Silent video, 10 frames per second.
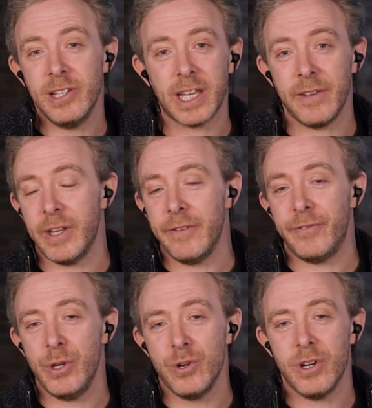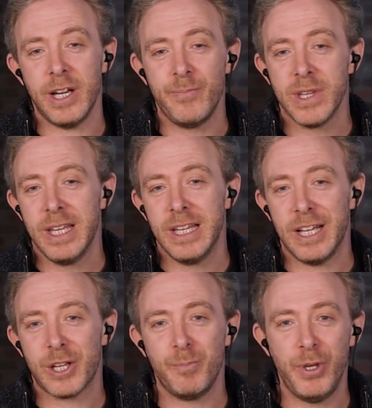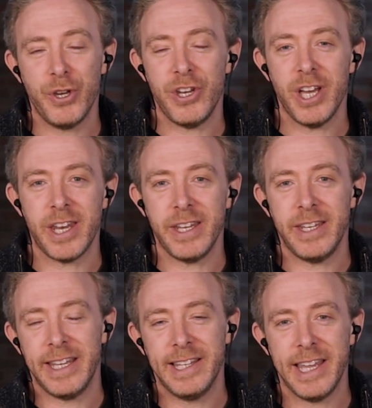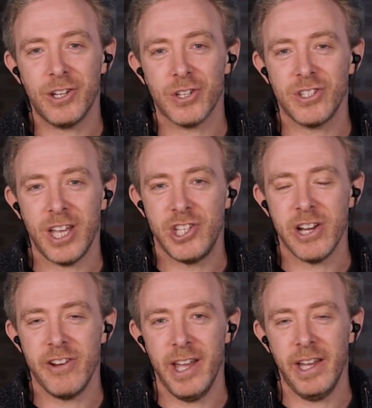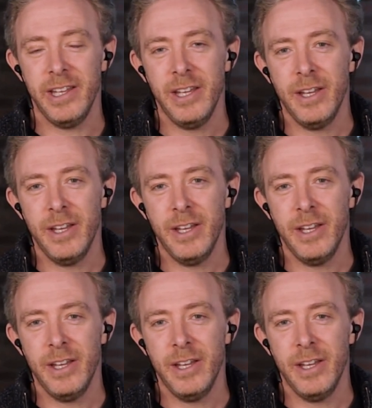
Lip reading: look, if you were a computer nerd in Lagos, Nigeria,